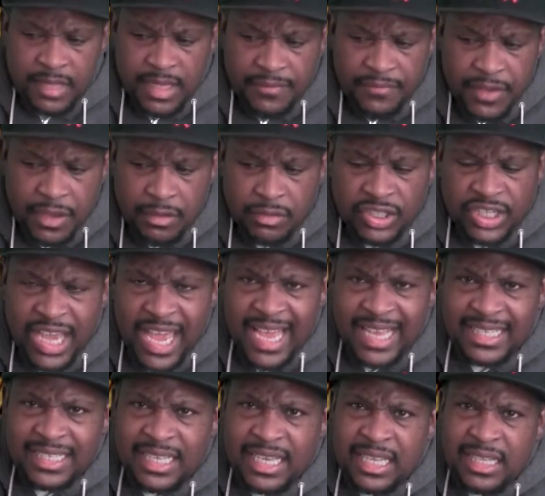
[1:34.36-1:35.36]
Phil
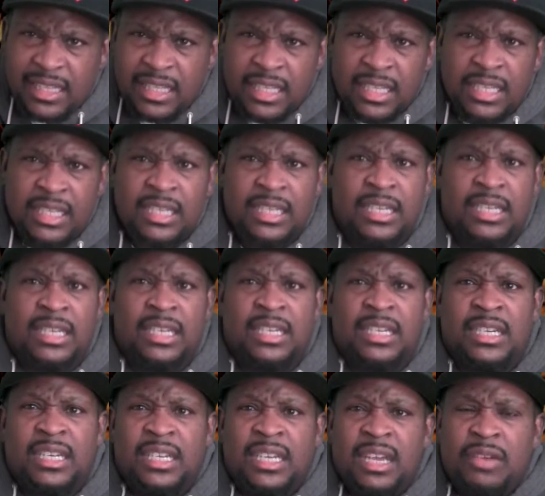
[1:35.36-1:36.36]
Jackson,
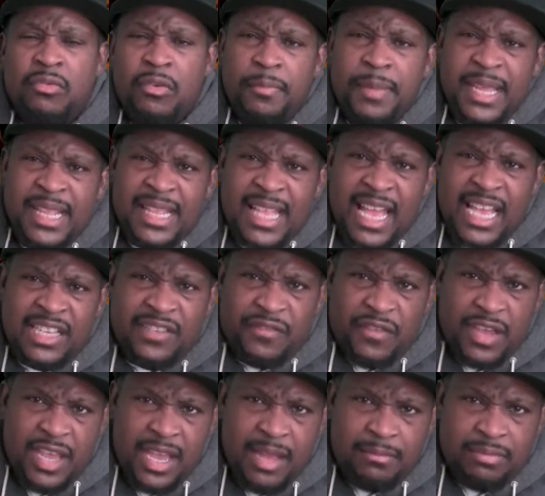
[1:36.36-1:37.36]
it would be nice
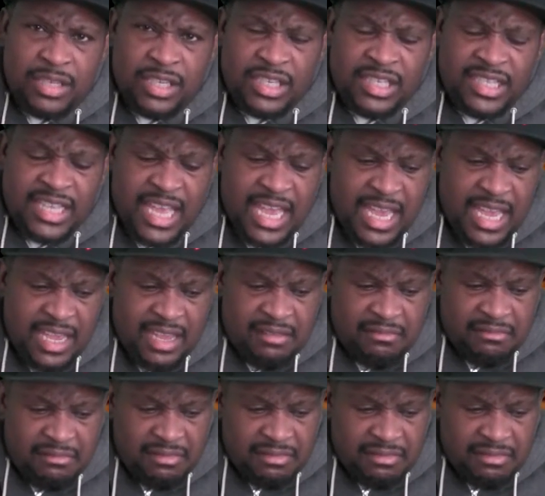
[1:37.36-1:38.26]
for him to say,